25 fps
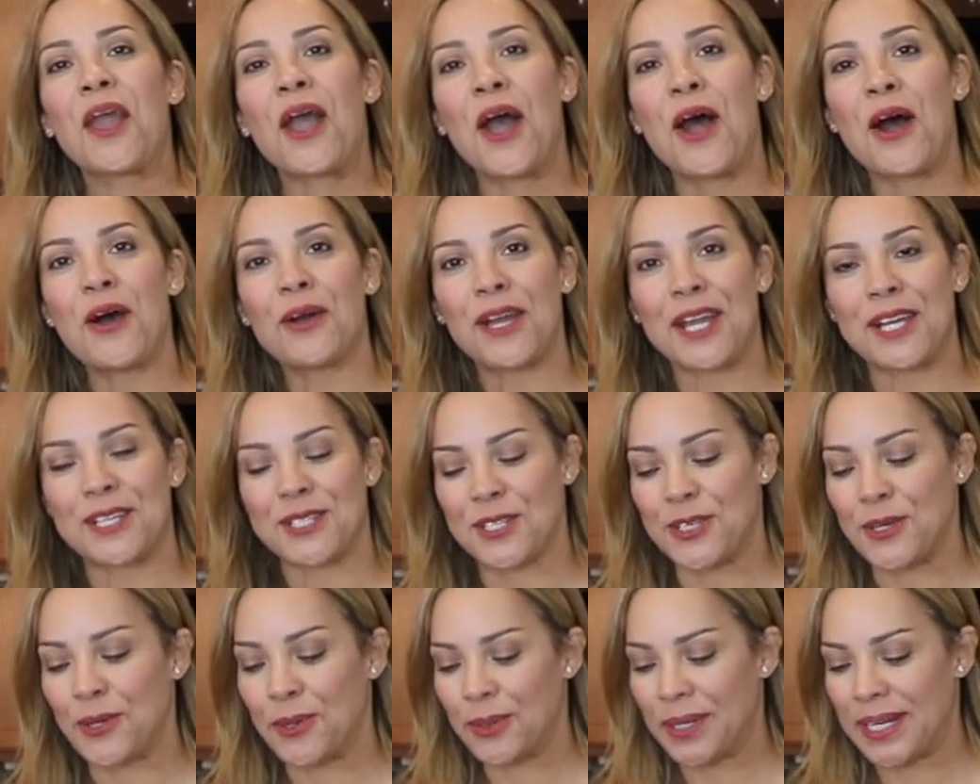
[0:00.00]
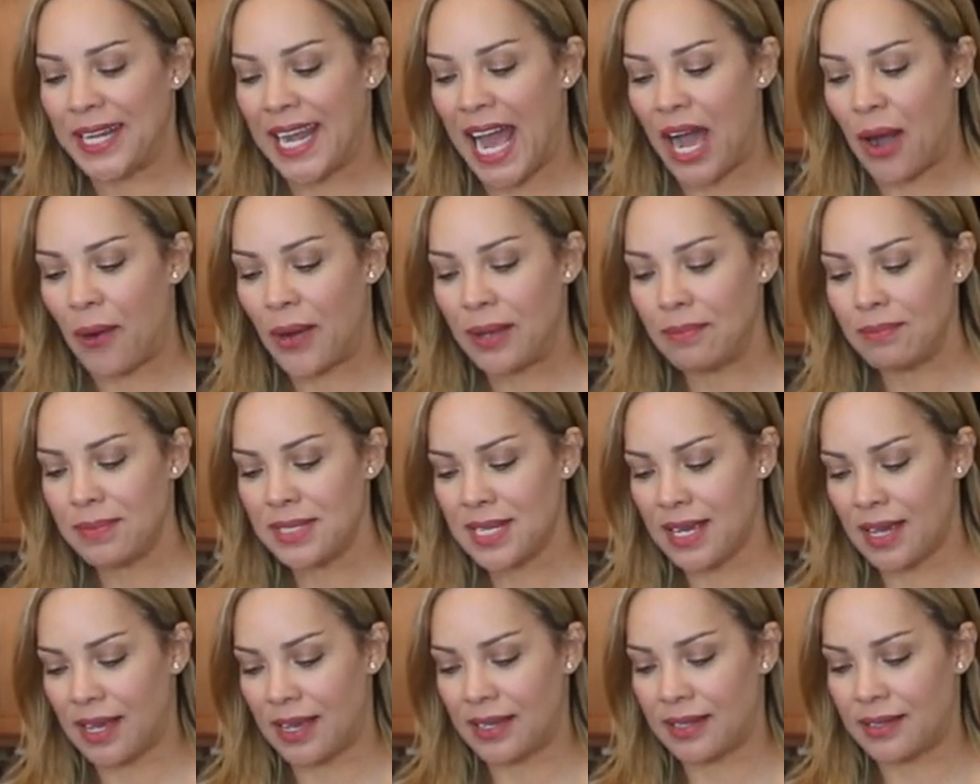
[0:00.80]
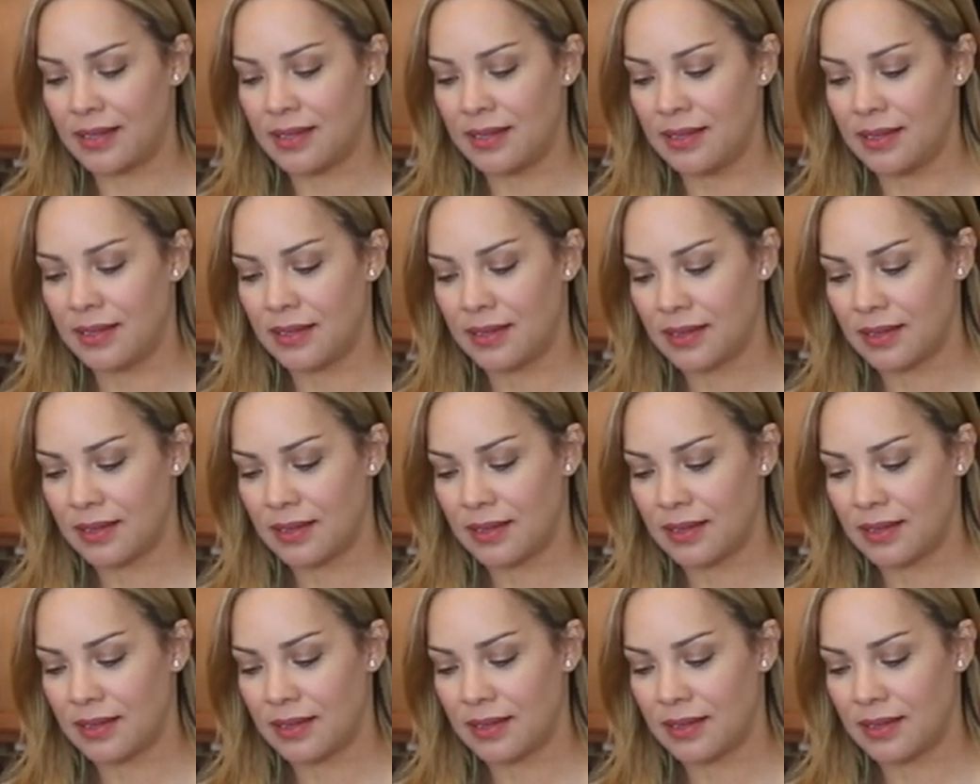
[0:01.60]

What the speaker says: Okay, so now I'm done